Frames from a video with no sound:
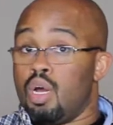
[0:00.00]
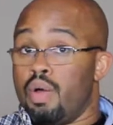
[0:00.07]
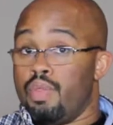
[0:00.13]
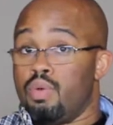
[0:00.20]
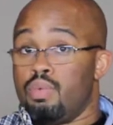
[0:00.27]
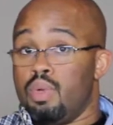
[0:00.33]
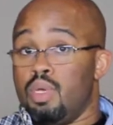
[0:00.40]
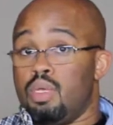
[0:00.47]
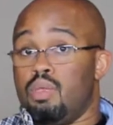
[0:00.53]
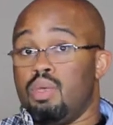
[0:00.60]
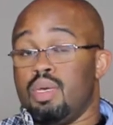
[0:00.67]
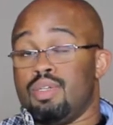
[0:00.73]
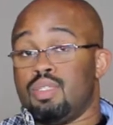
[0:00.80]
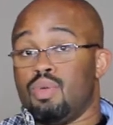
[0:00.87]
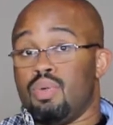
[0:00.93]
other week, you
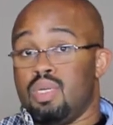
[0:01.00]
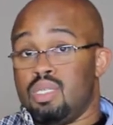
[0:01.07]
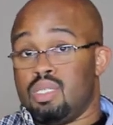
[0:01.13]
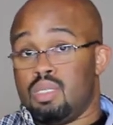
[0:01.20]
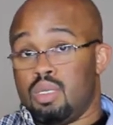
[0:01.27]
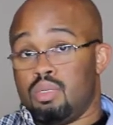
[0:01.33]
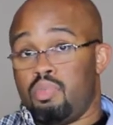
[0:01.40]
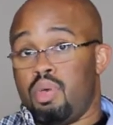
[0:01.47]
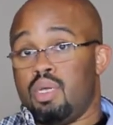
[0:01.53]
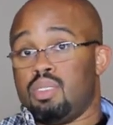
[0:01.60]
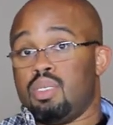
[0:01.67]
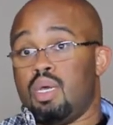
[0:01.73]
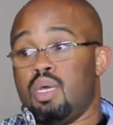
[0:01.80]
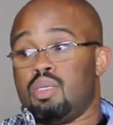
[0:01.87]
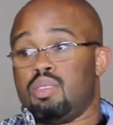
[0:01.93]
get 26
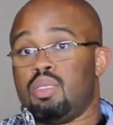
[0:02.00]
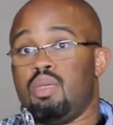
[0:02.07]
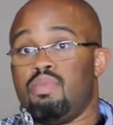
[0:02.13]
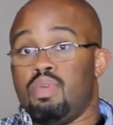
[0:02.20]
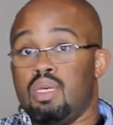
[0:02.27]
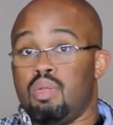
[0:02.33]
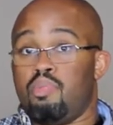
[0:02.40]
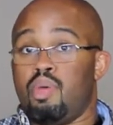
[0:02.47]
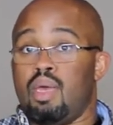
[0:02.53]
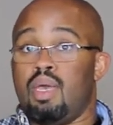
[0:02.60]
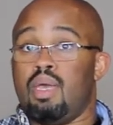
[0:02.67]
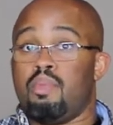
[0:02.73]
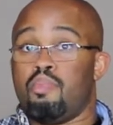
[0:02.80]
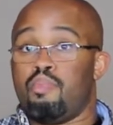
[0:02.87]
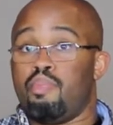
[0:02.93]
paychecks. If you get
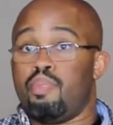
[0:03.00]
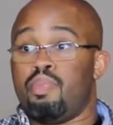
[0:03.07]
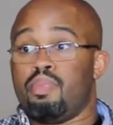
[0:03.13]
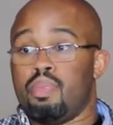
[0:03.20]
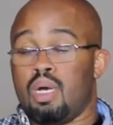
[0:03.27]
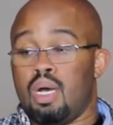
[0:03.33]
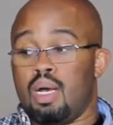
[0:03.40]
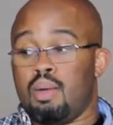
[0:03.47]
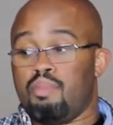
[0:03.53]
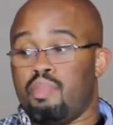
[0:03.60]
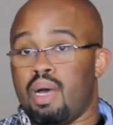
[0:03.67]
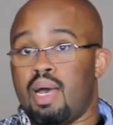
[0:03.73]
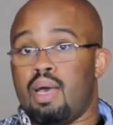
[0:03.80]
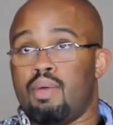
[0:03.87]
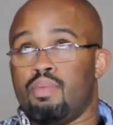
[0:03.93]
paid
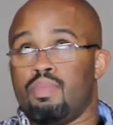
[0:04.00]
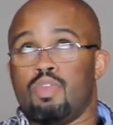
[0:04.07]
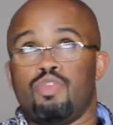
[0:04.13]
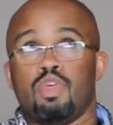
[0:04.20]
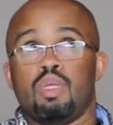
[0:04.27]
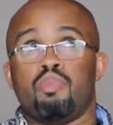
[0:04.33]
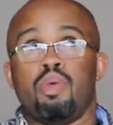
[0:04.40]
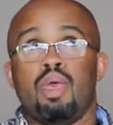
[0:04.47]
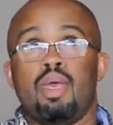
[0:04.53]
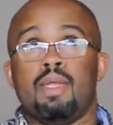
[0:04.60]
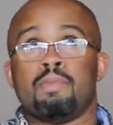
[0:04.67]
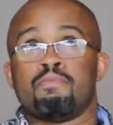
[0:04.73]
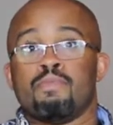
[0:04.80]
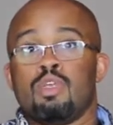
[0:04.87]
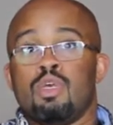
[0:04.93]
if you get
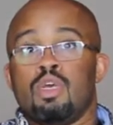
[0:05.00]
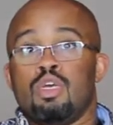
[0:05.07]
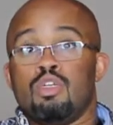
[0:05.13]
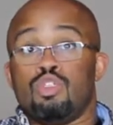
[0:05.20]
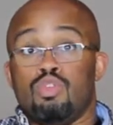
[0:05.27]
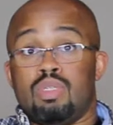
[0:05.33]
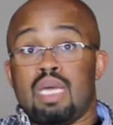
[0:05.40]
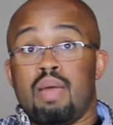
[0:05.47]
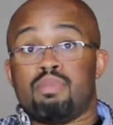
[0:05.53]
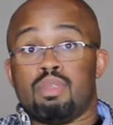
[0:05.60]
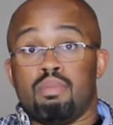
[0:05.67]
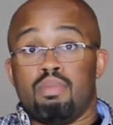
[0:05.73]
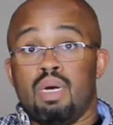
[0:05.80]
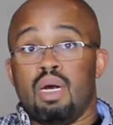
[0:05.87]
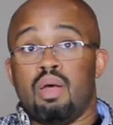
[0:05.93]
paid 2 times
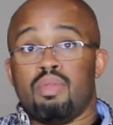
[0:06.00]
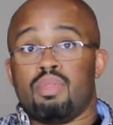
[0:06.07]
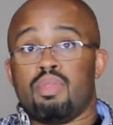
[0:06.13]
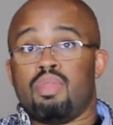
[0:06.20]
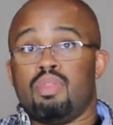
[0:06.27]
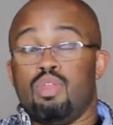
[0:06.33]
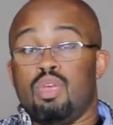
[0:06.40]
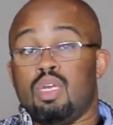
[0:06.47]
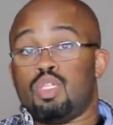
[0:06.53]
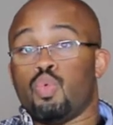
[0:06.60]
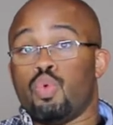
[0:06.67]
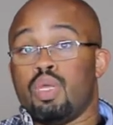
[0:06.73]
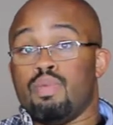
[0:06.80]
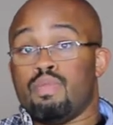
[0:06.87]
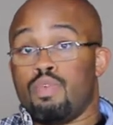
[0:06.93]
a month, you get
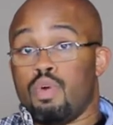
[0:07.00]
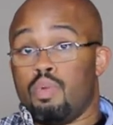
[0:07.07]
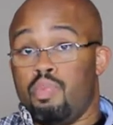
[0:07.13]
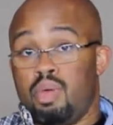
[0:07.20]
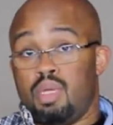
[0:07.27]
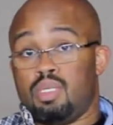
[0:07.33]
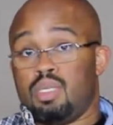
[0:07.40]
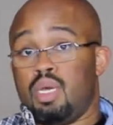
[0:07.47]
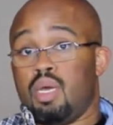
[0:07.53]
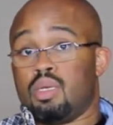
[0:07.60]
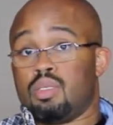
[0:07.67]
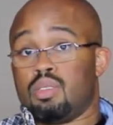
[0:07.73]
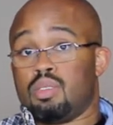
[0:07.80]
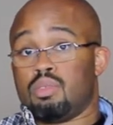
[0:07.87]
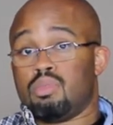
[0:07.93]
24
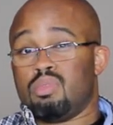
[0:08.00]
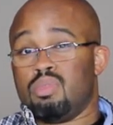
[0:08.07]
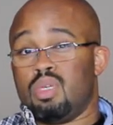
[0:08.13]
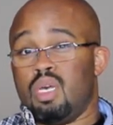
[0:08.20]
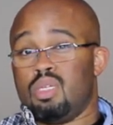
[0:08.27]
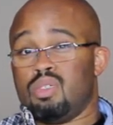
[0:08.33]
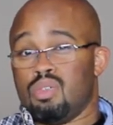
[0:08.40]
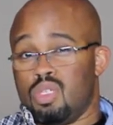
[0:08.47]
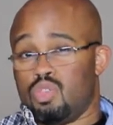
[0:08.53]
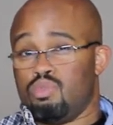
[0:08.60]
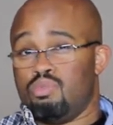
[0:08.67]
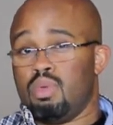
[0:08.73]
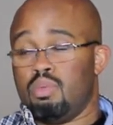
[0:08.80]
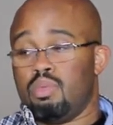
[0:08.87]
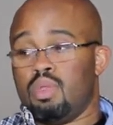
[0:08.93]
paychecks. Okay, so just
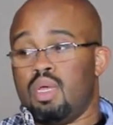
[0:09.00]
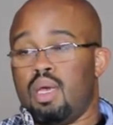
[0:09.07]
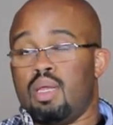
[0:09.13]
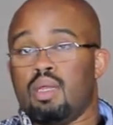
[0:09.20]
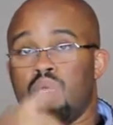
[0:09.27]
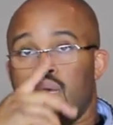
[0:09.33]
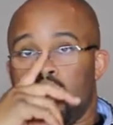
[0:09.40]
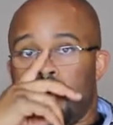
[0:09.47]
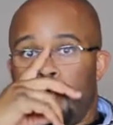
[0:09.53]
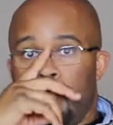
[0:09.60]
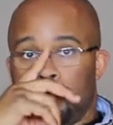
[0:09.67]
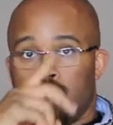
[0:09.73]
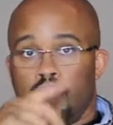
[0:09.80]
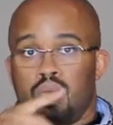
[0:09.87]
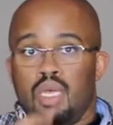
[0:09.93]
remember that.
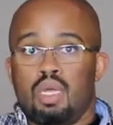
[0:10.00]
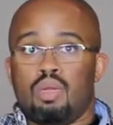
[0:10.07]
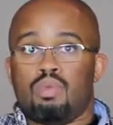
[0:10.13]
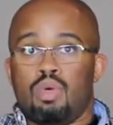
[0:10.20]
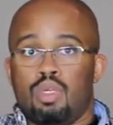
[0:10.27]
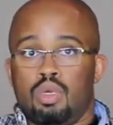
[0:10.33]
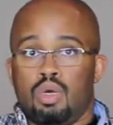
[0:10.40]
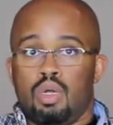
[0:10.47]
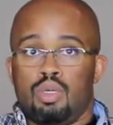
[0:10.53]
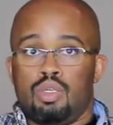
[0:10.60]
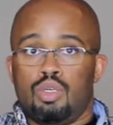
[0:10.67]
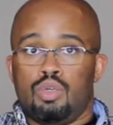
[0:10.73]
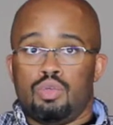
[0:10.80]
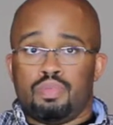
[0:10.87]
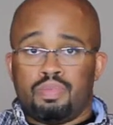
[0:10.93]
So again, what you're going
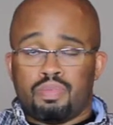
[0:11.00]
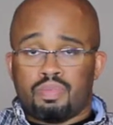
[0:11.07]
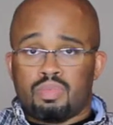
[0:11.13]
to do